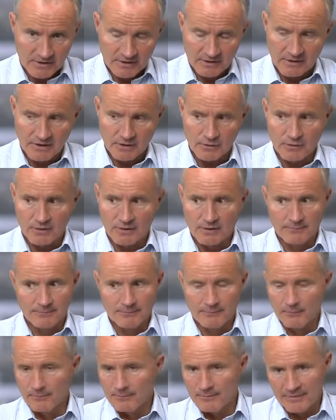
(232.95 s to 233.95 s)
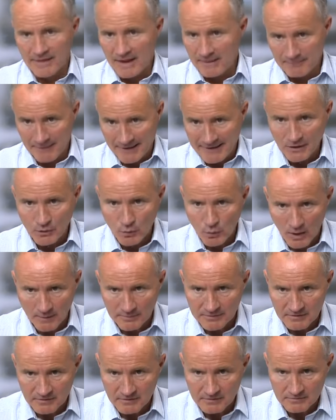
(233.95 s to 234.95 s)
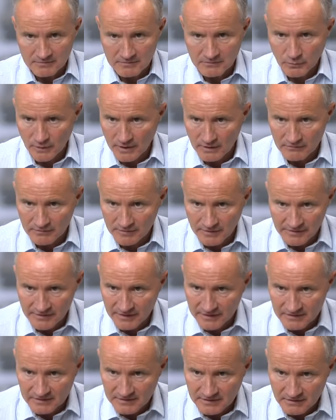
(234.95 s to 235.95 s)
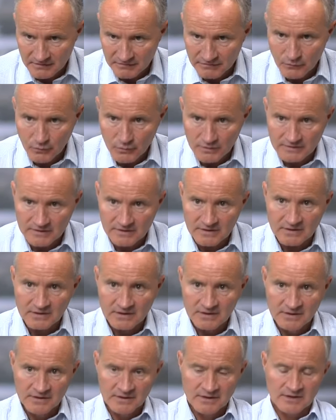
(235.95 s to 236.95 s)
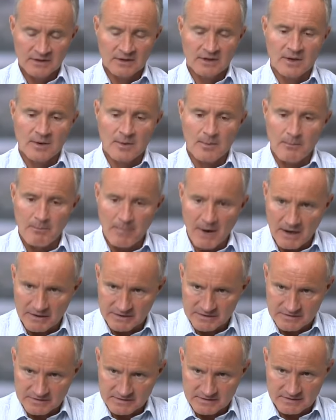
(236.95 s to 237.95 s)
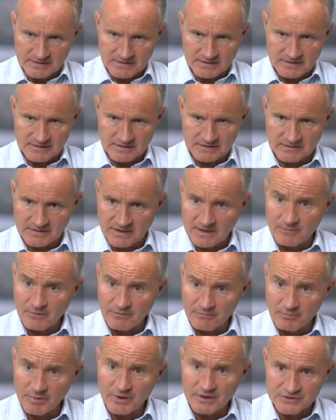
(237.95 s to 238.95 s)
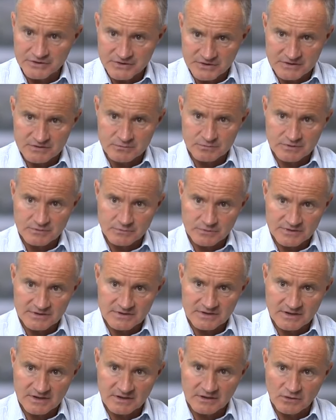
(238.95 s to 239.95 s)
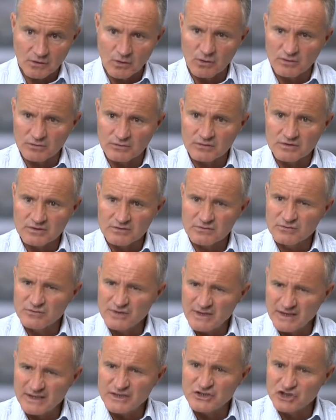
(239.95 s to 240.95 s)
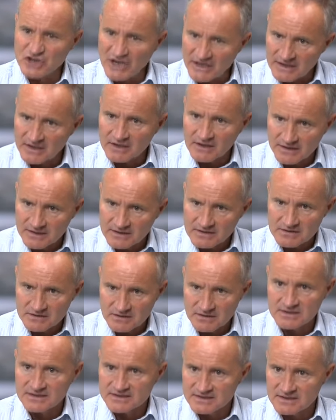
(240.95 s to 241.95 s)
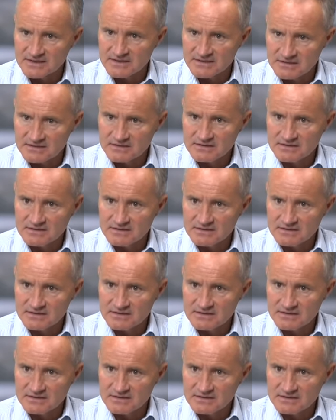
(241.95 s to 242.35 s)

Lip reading: Now, that might go up to 12 or 13 or 14, but at the time of purchase, we're seeking not really generally to exceed